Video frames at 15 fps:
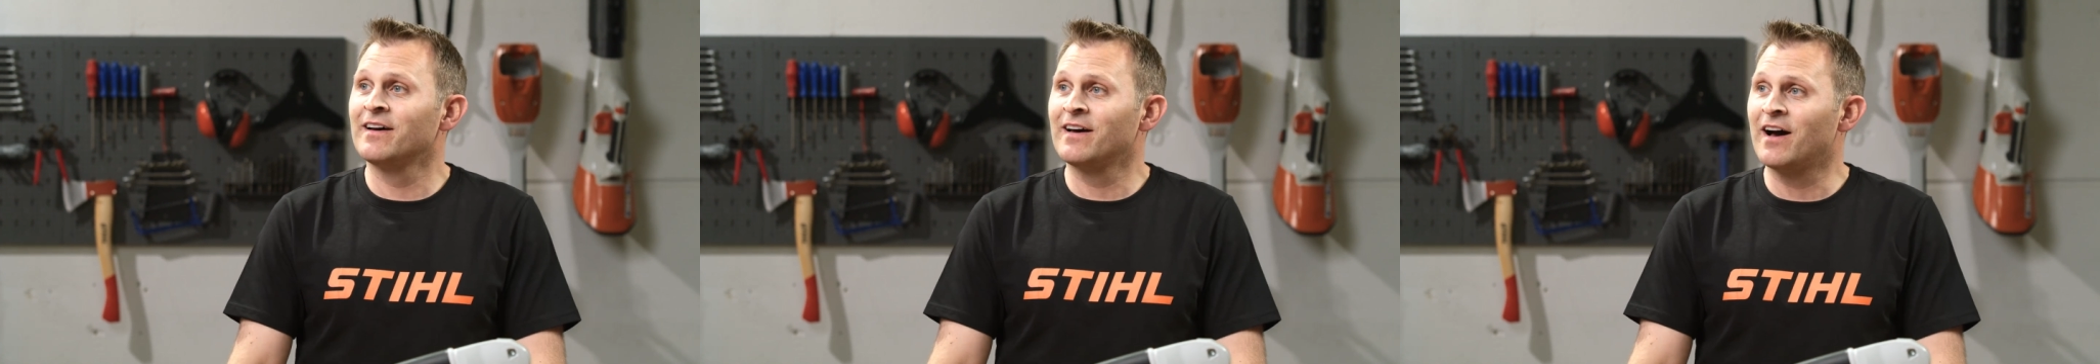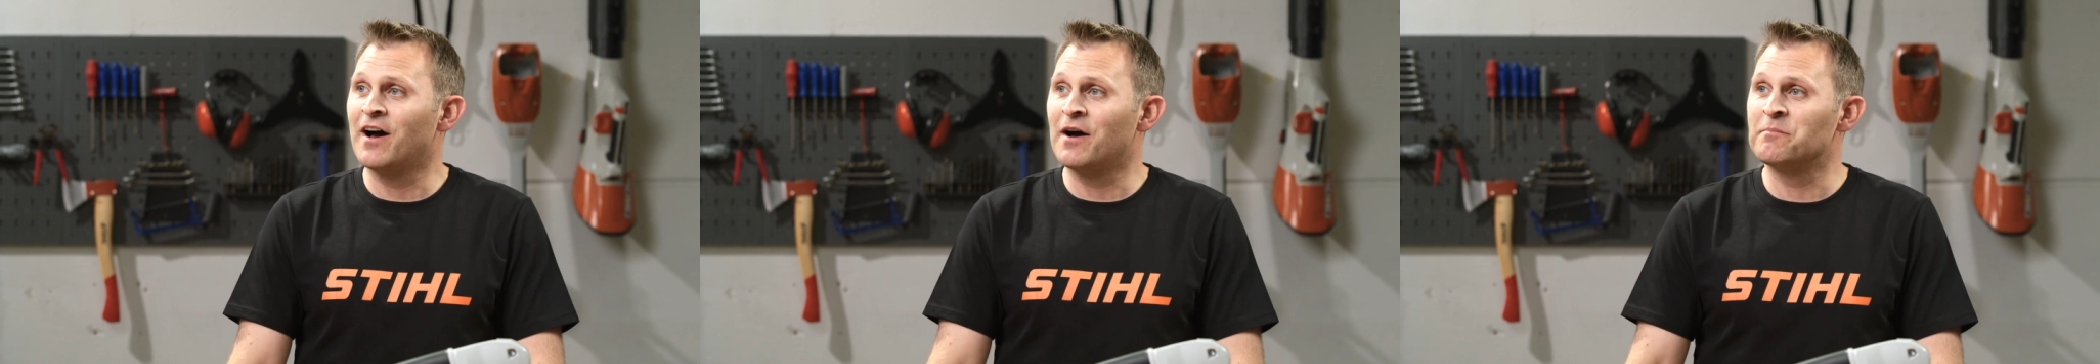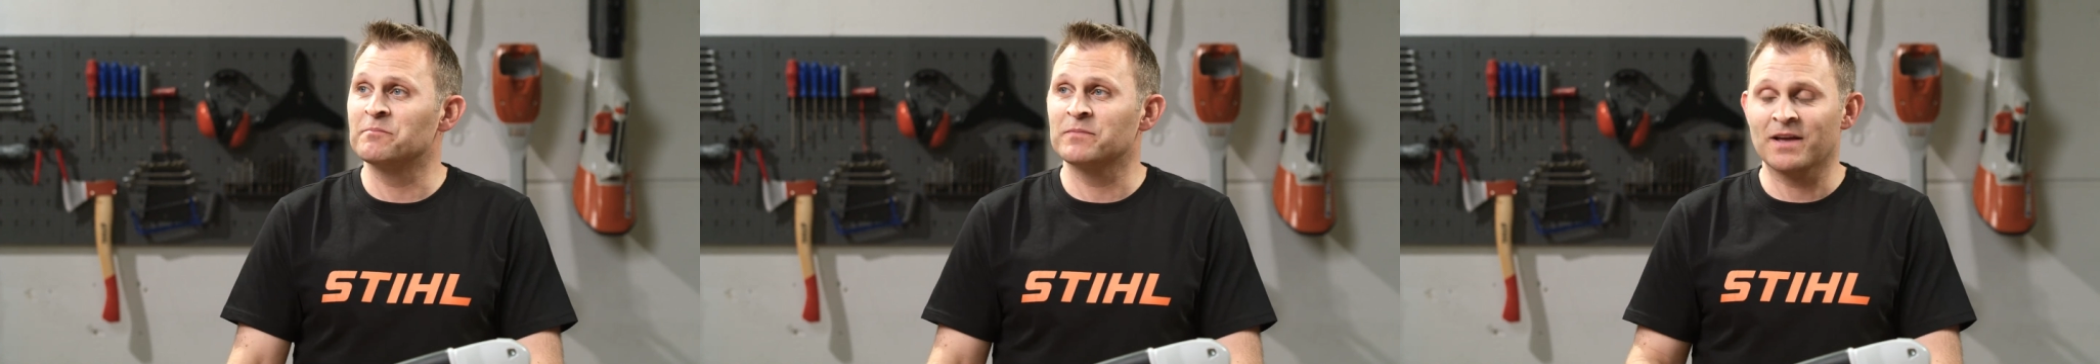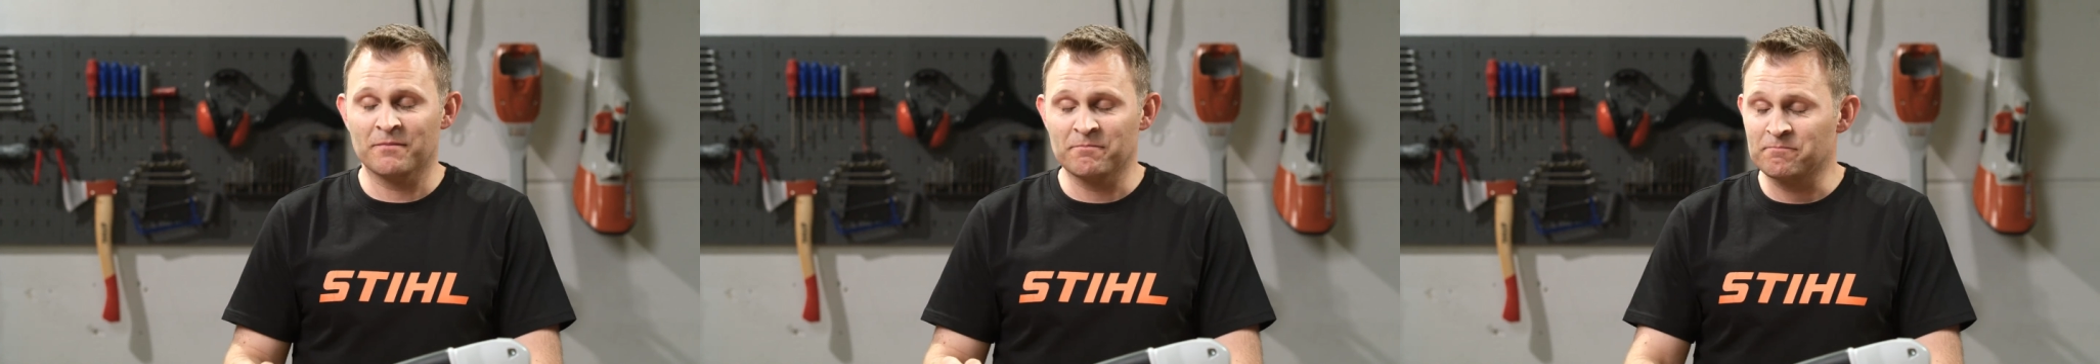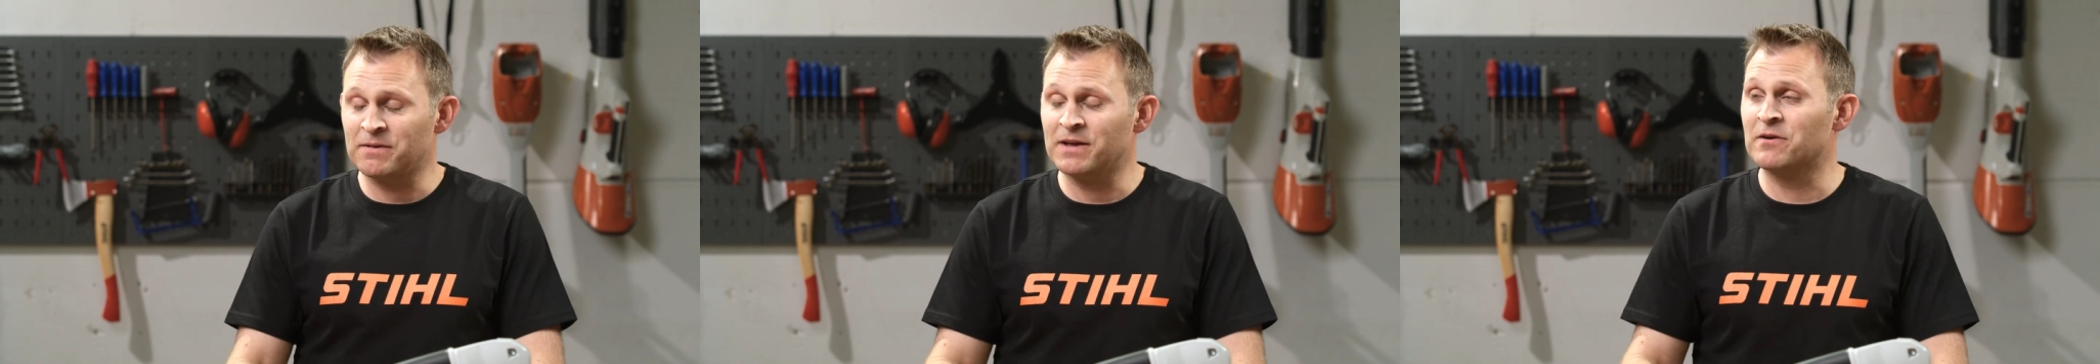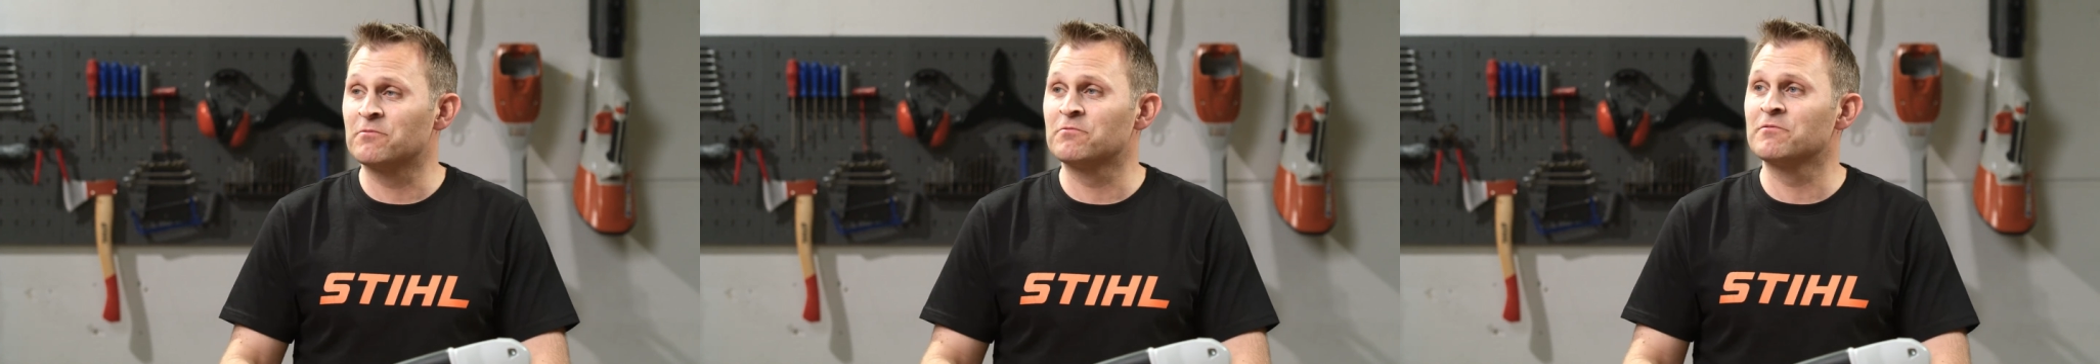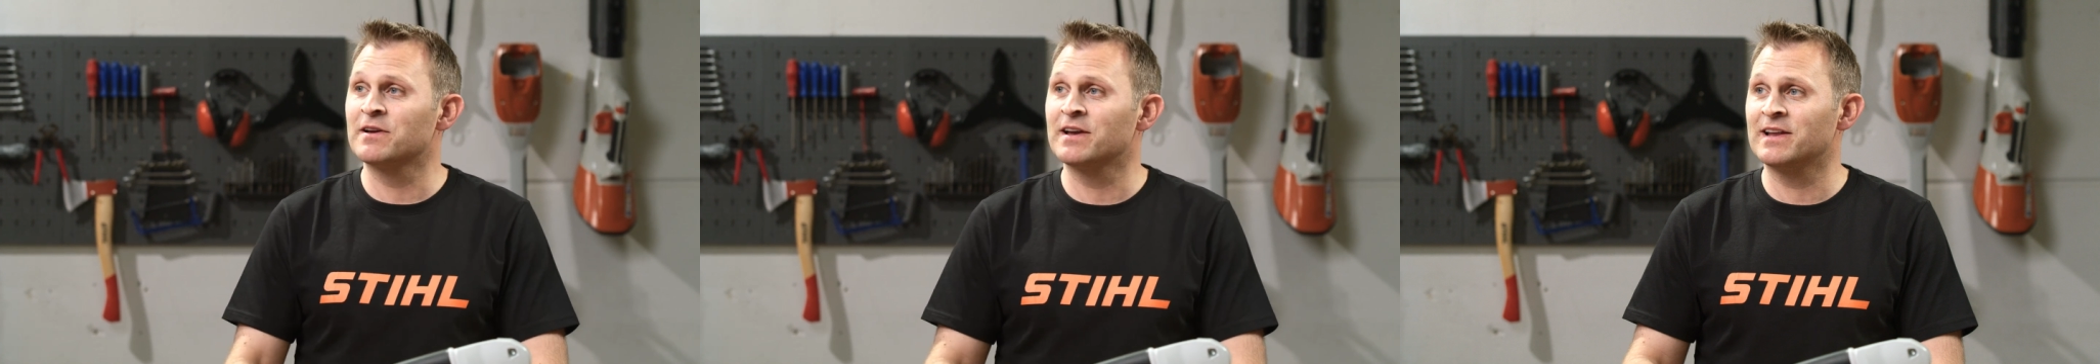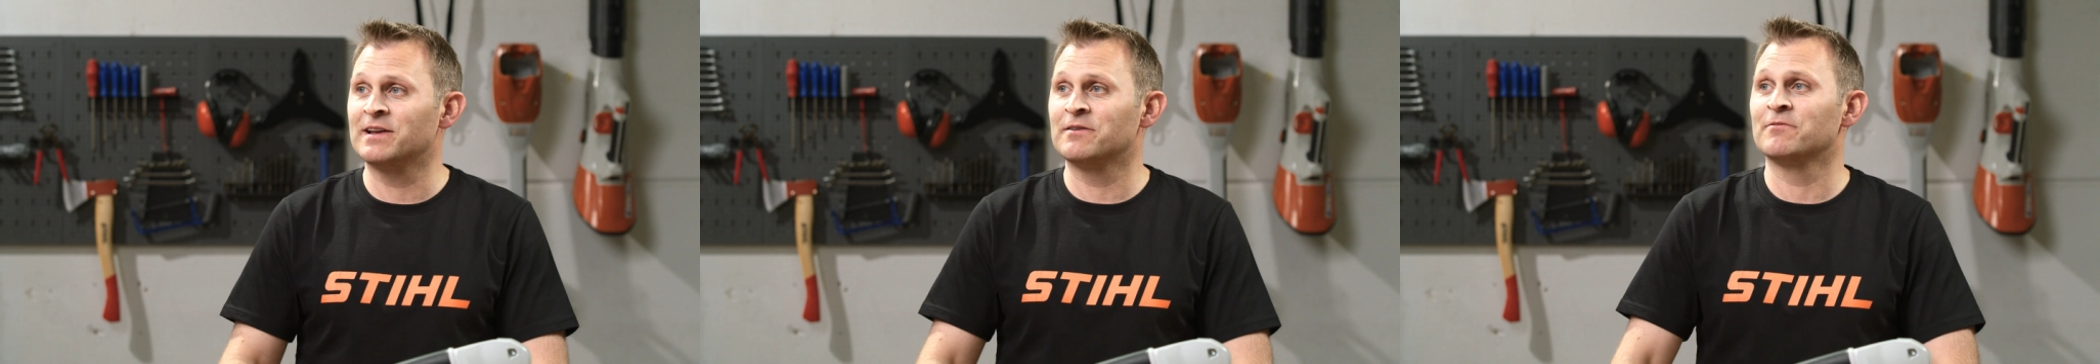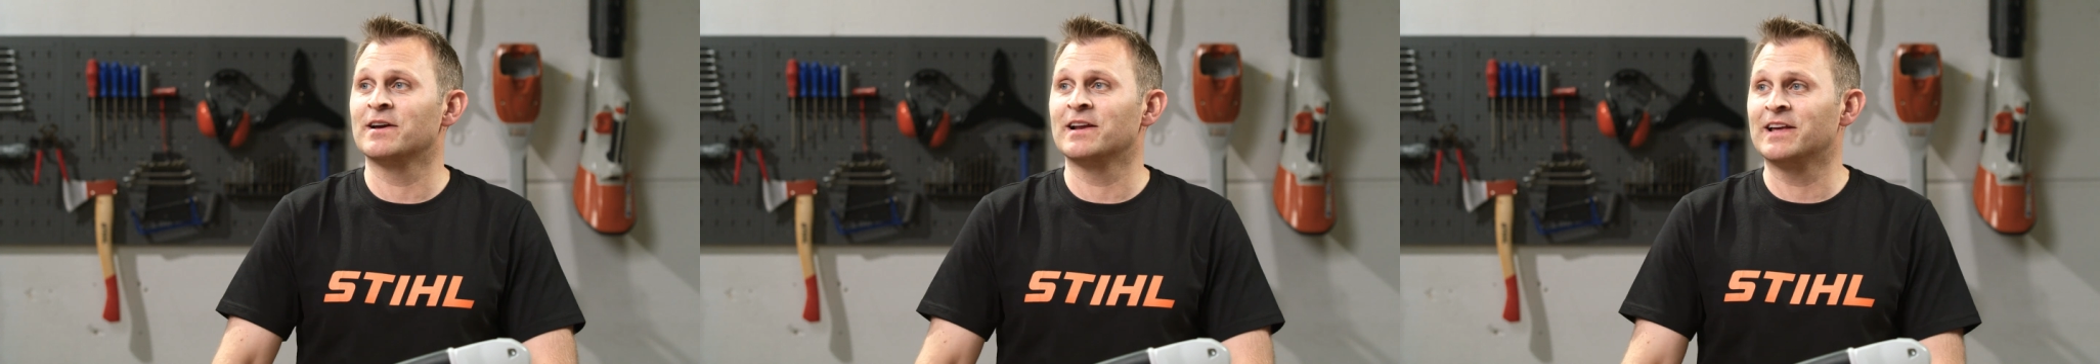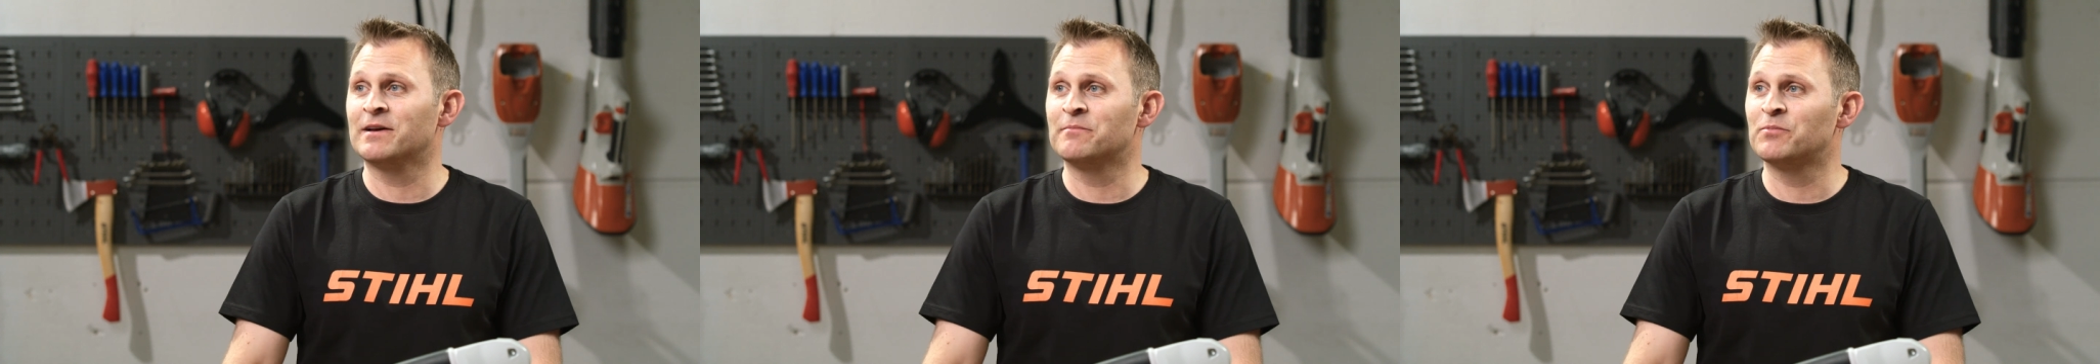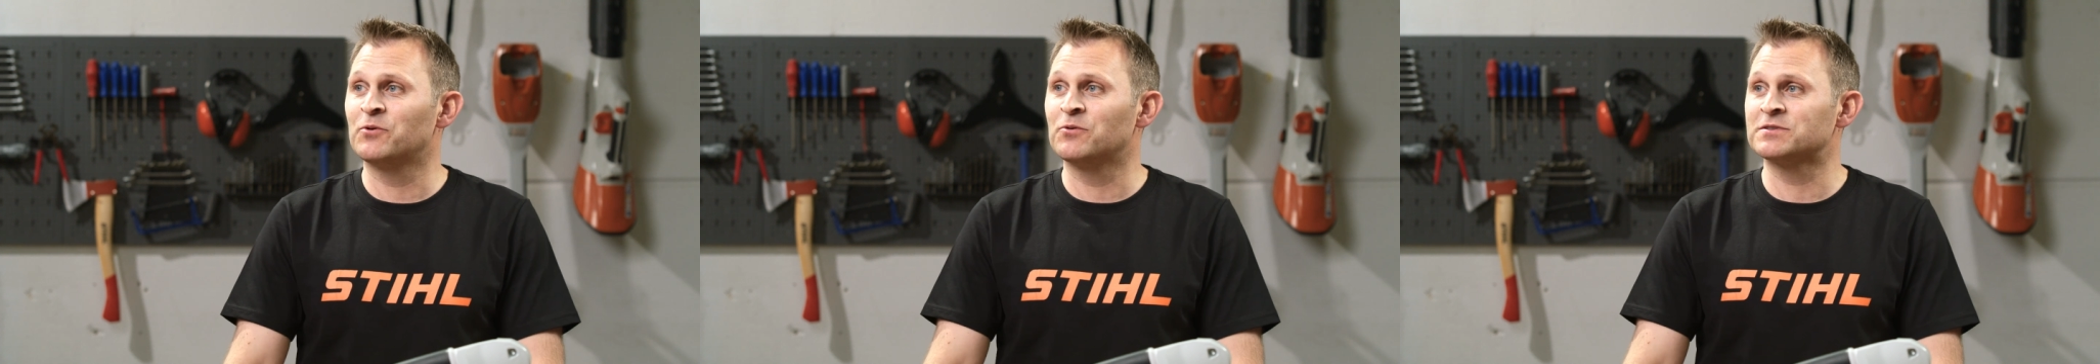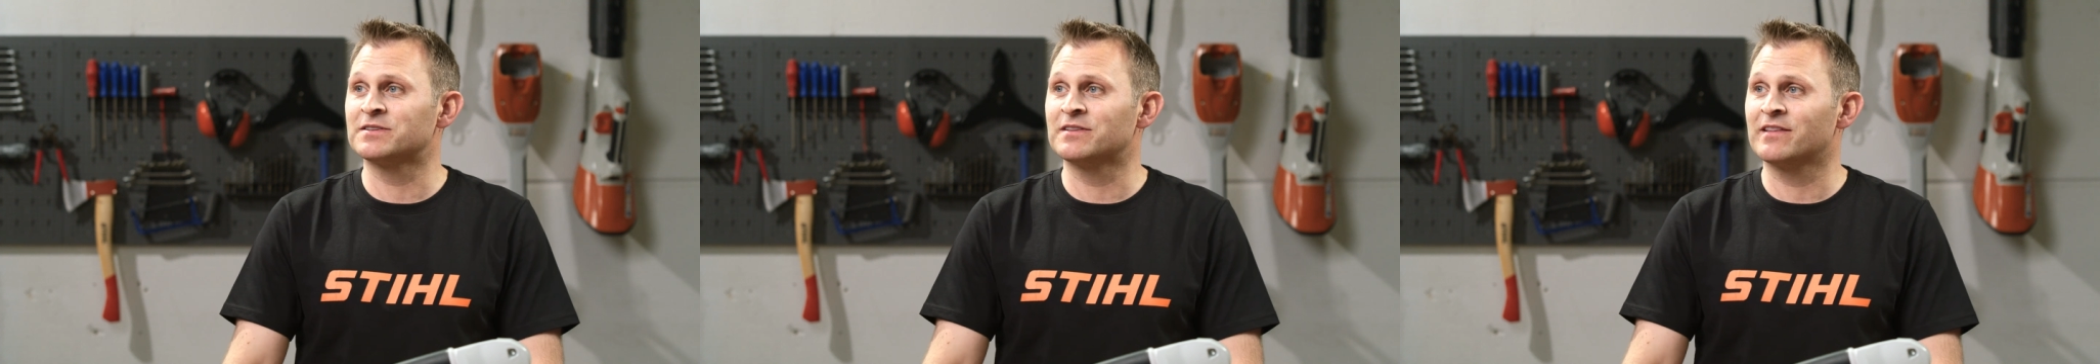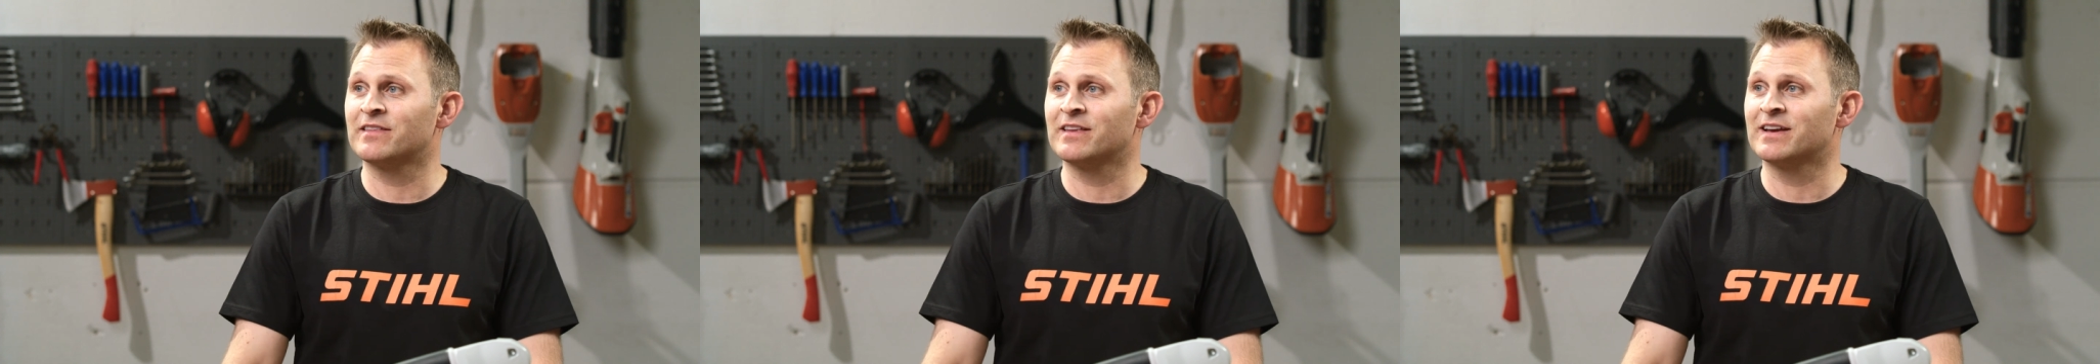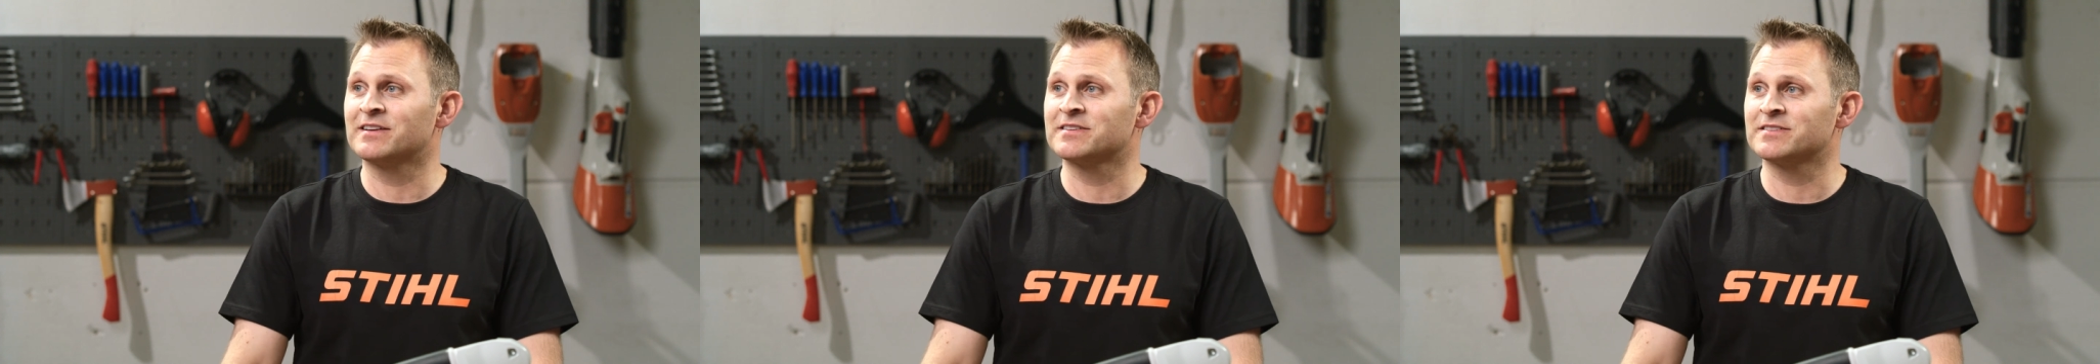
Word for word: um, can be a really, really important thing.